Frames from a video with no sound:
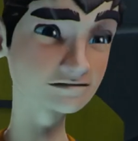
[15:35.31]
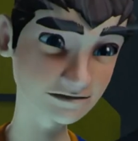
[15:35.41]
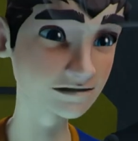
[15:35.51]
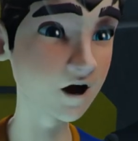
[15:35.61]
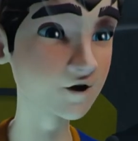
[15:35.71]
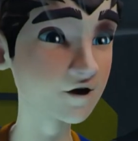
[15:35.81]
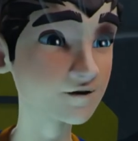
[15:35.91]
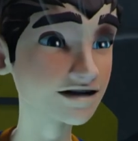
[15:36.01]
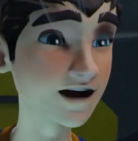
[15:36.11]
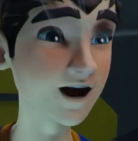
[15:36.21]
So it
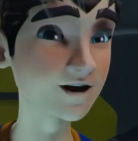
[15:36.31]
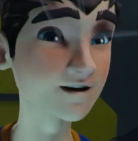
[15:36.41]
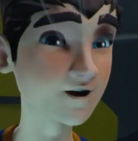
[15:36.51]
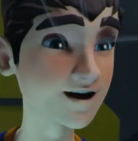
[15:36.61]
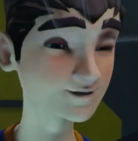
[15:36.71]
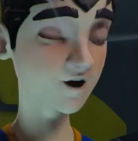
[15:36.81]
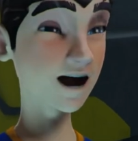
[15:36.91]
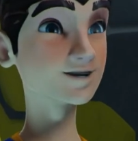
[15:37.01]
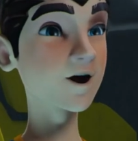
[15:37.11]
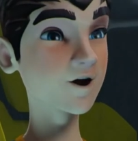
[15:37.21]
would be all over the
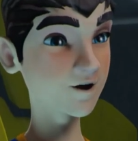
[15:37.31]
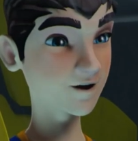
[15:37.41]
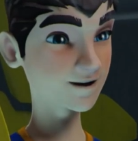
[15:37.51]
treasure.